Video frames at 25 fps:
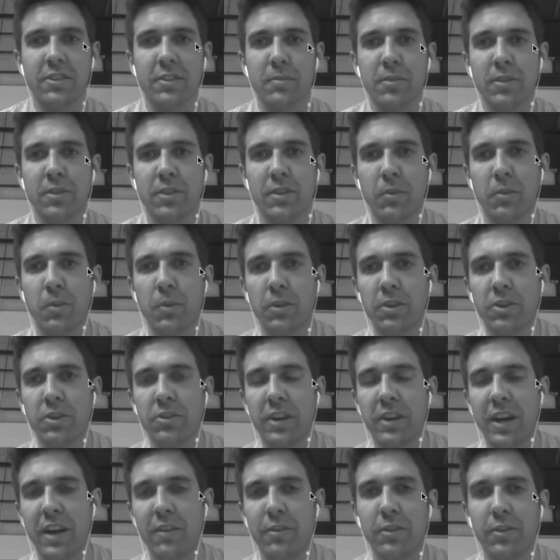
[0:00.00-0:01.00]
to book award
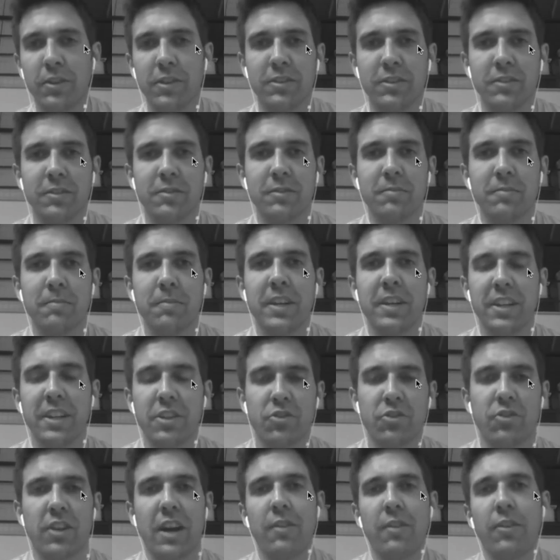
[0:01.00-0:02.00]
travel, as many
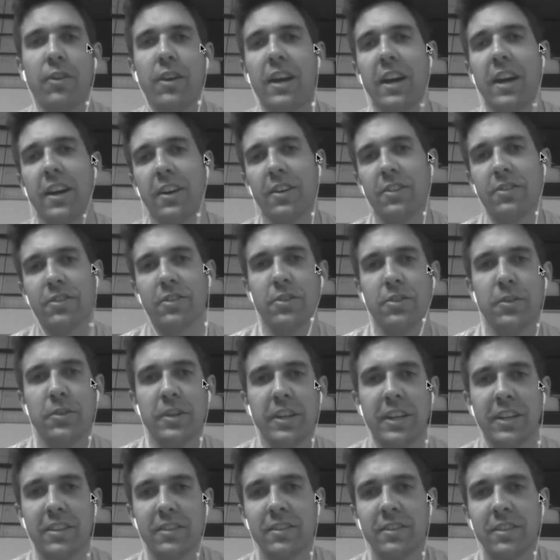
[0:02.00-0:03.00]
travel hackers are
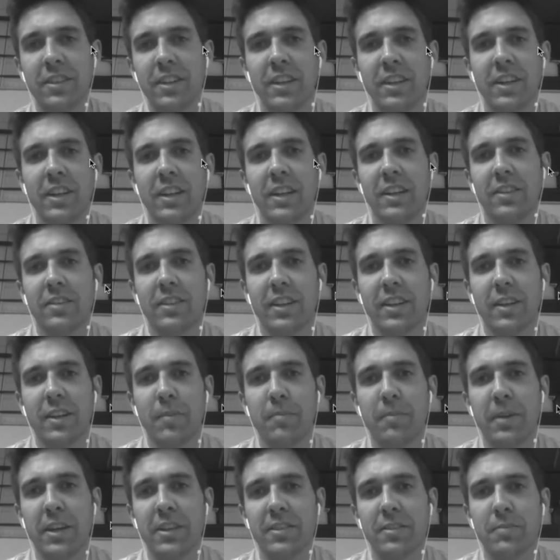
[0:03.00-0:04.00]
doing. It's getting the
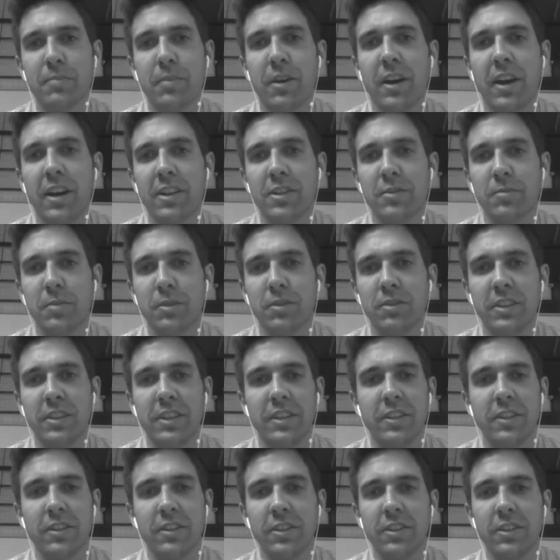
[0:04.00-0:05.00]
best possible
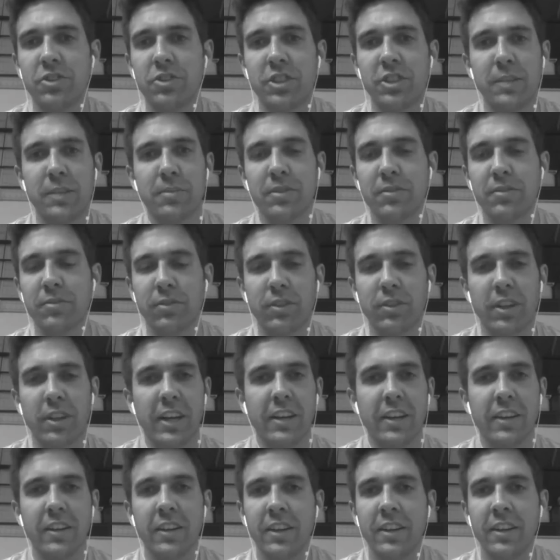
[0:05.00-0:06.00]
deal, the cheapest
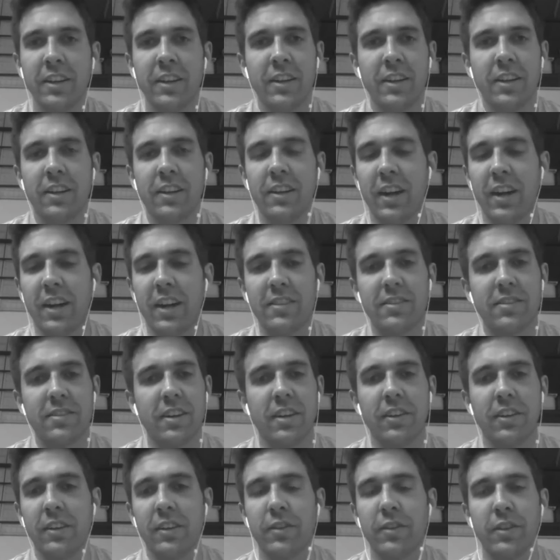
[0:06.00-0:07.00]
flight, not
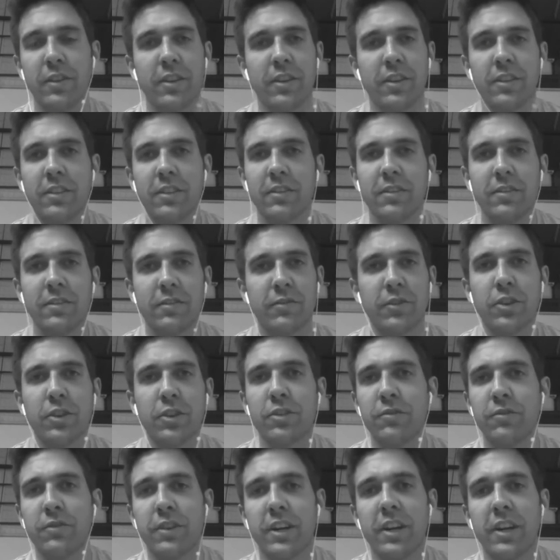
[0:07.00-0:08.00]
settling for the
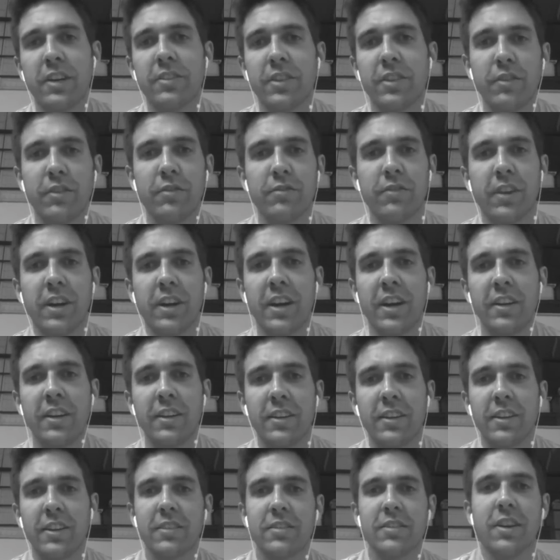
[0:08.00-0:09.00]
first fares that you
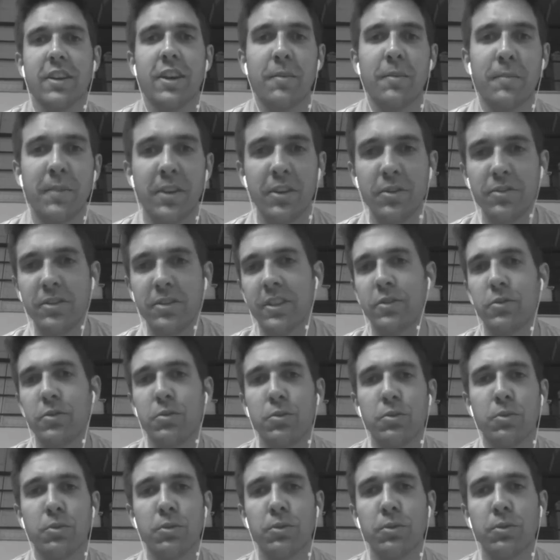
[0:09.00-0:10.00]
find. It's using the
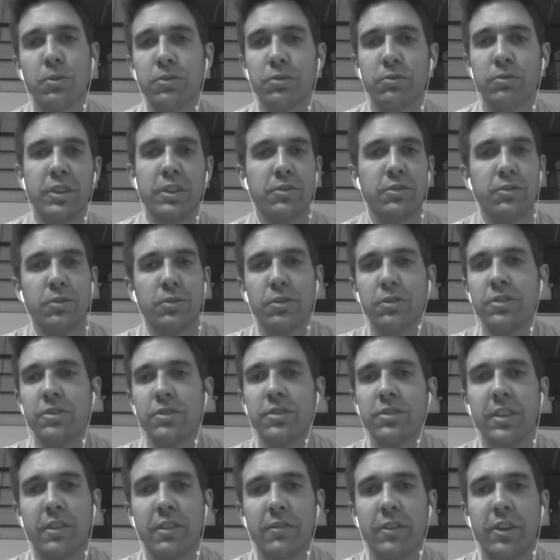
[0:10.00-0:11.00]
tools,
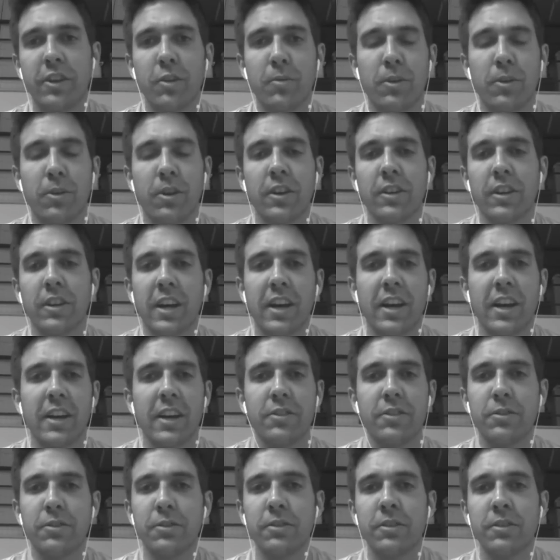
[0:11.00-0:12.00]
resources that are available online
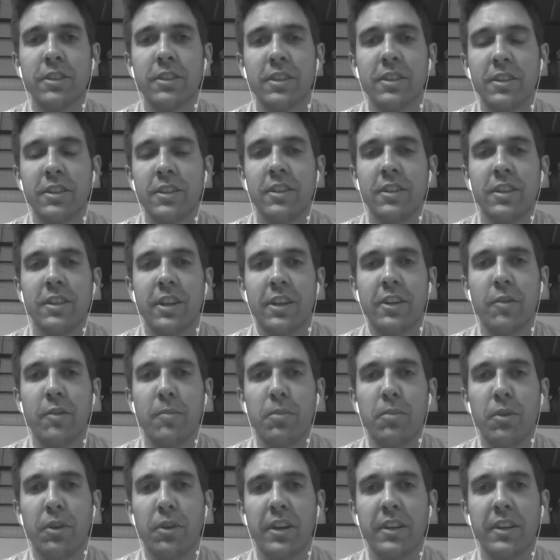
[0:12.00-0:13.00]
to,
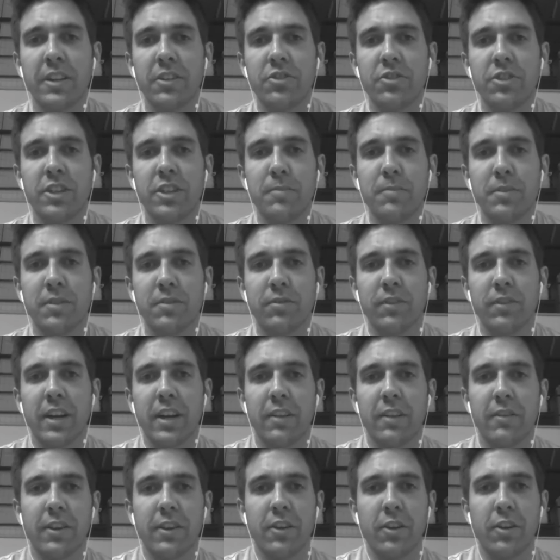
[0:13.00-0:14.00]
booking the cheapest flight
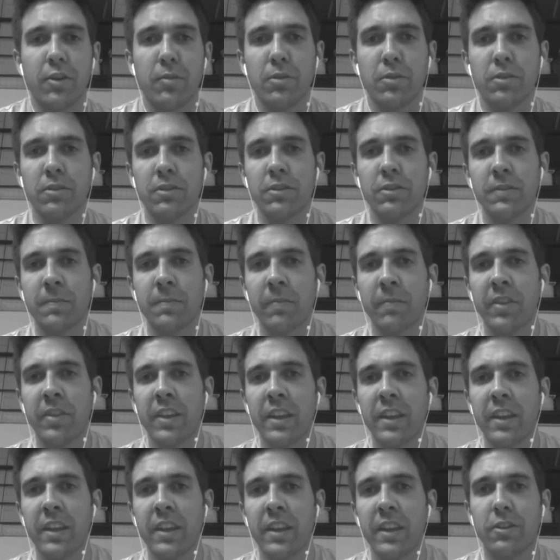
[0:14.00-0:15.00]
available.
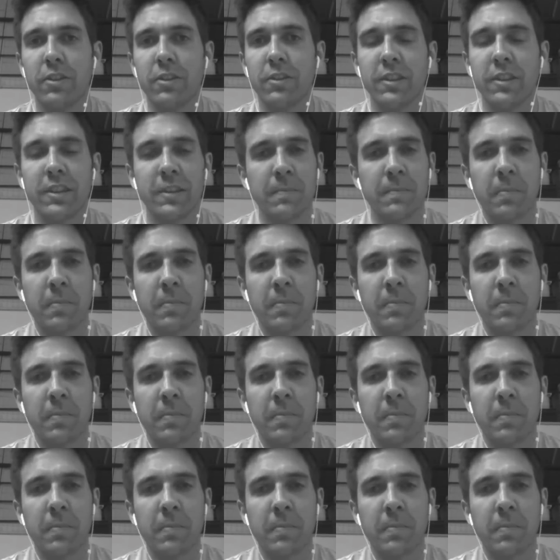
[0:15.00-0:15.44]
So